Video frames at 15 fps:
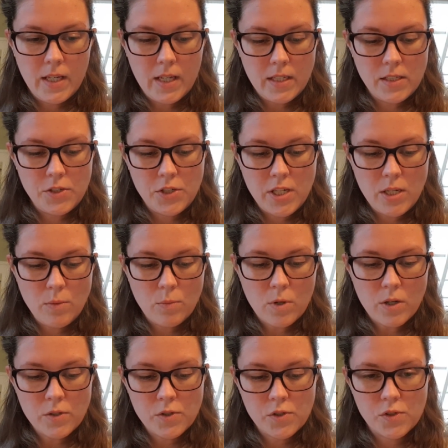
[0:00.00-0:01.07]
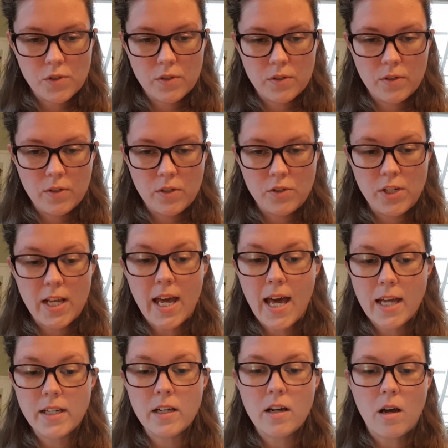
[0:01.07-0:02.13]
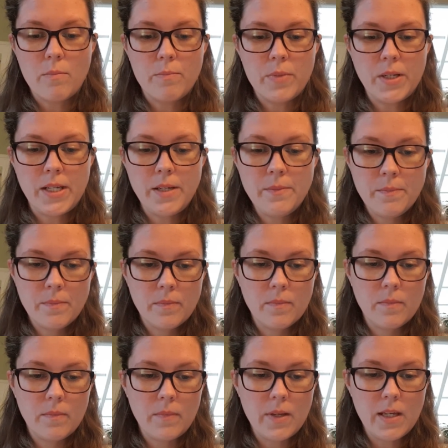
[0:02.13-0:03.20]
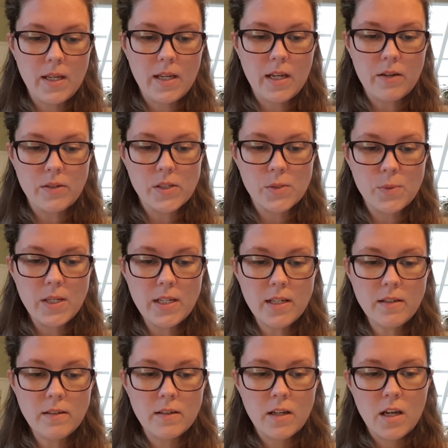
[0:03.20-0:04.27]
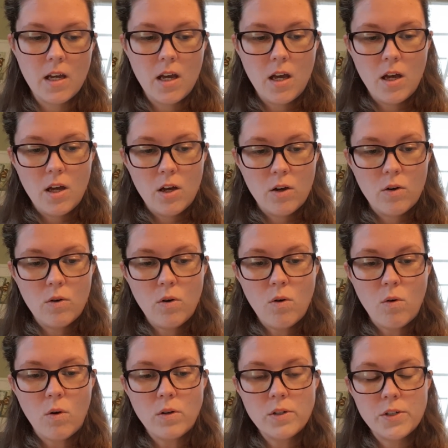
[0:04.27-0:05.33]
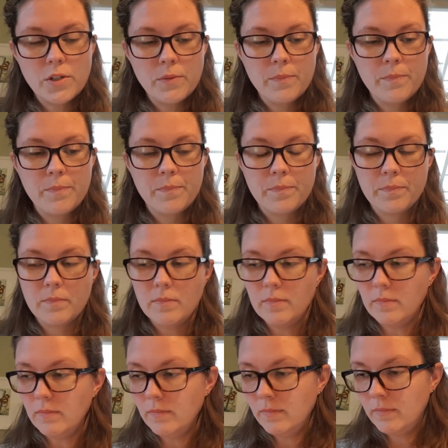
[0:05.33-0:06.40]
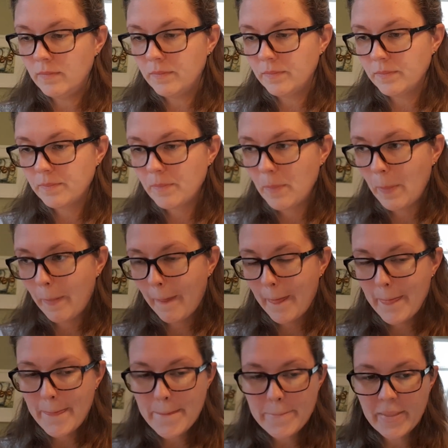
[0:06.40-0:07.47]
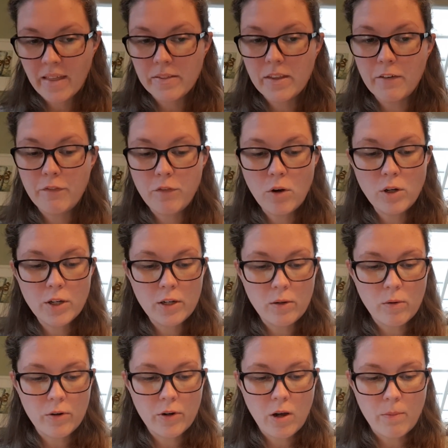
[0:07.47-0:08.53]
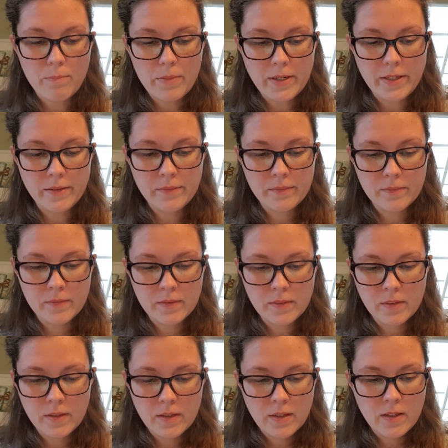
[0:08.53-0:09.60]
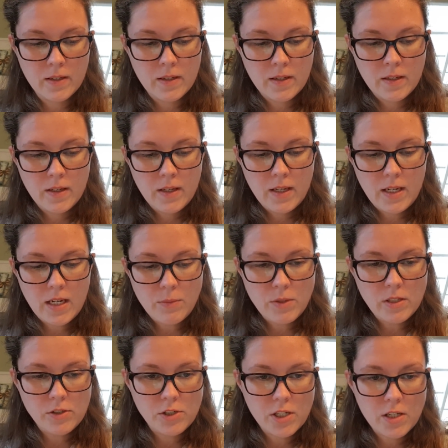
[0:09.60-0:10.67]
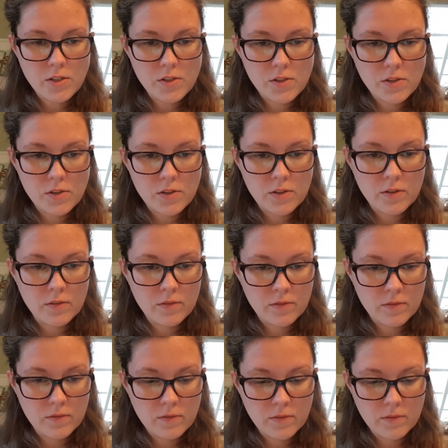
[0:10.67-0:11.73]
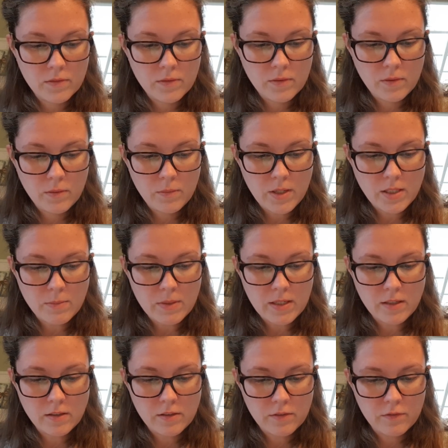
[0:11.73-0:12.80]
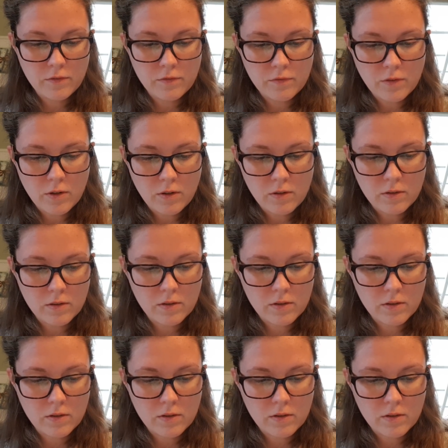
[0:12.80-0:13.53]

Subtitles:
and she had a company here in Sweden called the Folklore Company. And I will just wait a minute. Folklore